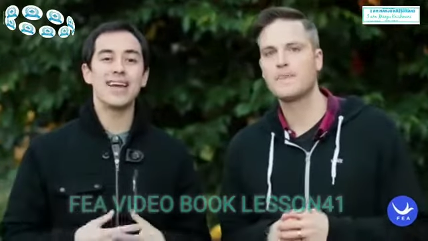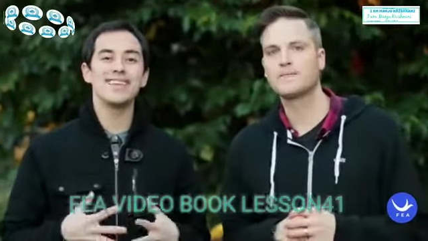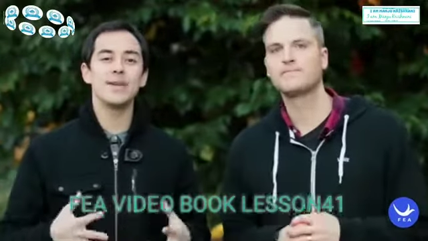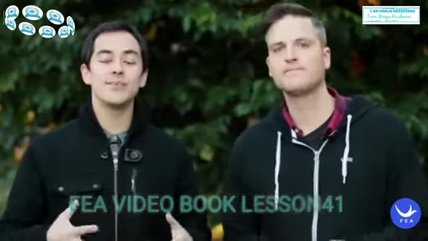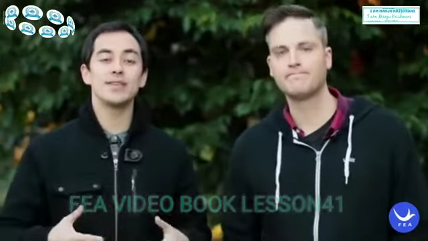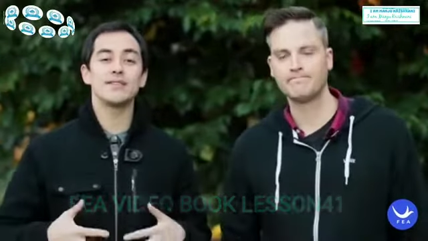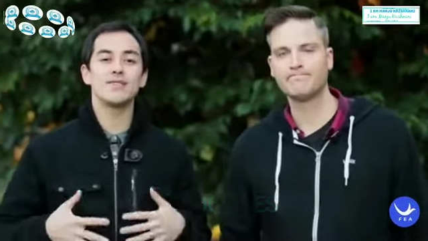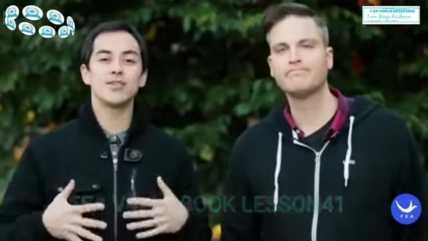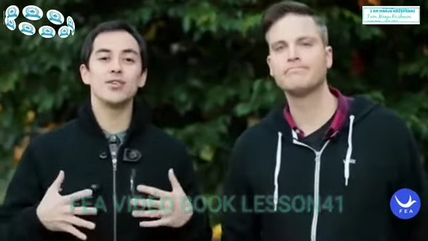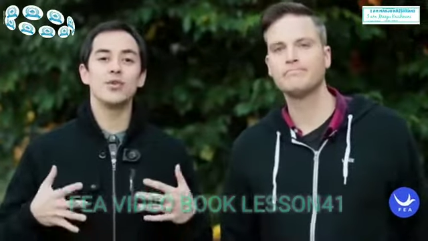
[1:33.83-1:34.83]
Speaker 1: My tip is
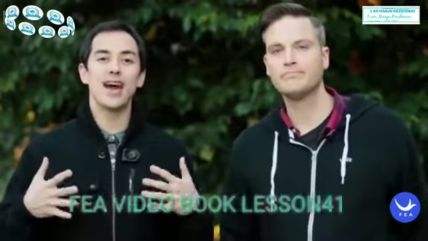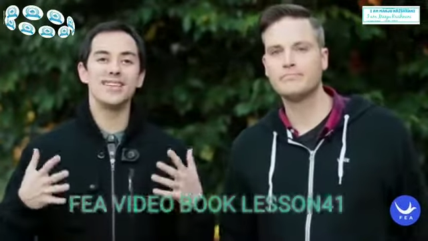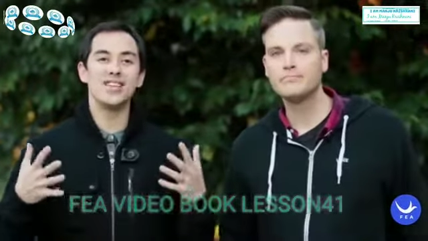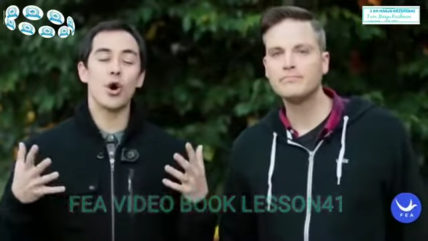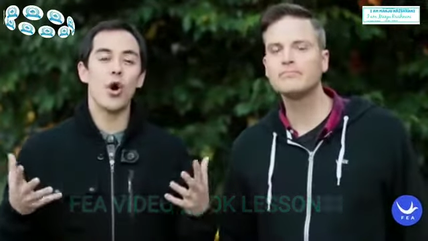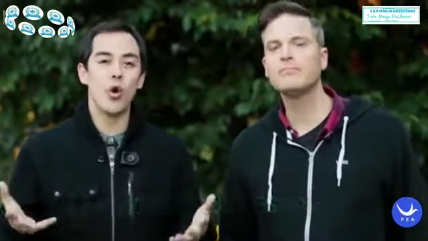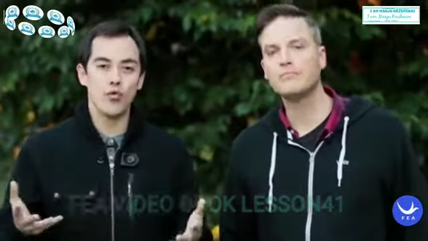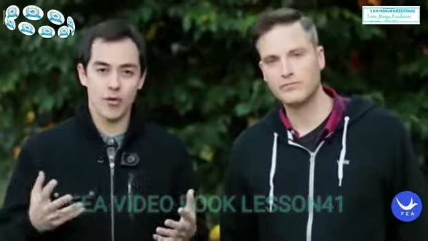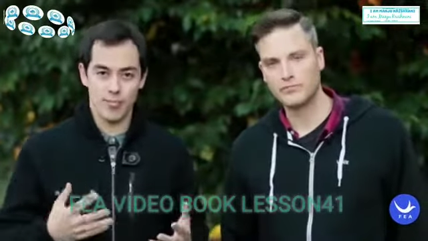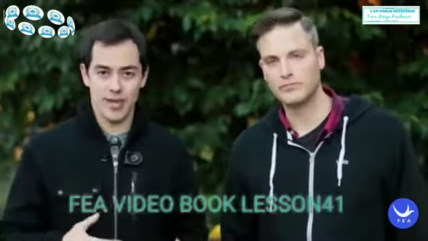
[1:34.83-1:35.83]
for you not to
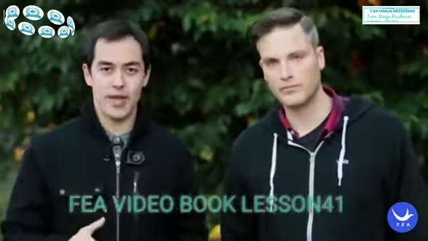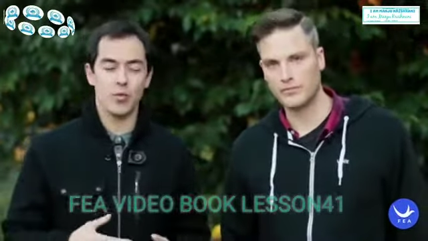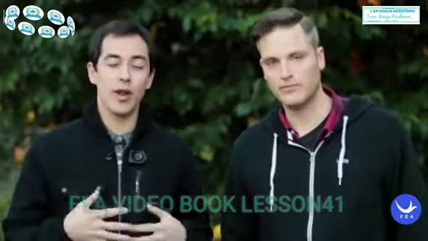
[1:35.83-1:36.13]
overplan.